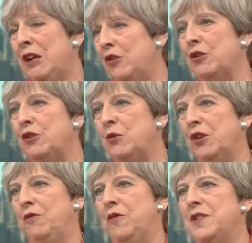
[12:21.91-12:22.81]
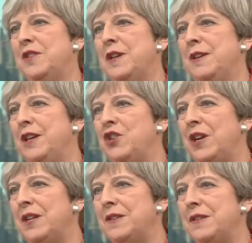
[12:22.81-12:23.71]
that you can fund the
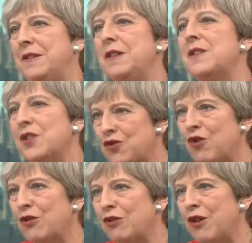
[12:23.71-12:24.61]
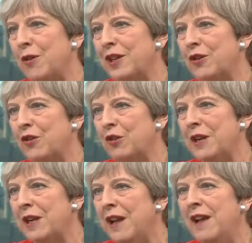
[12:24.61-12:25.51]
NHS is the strong and growing economy.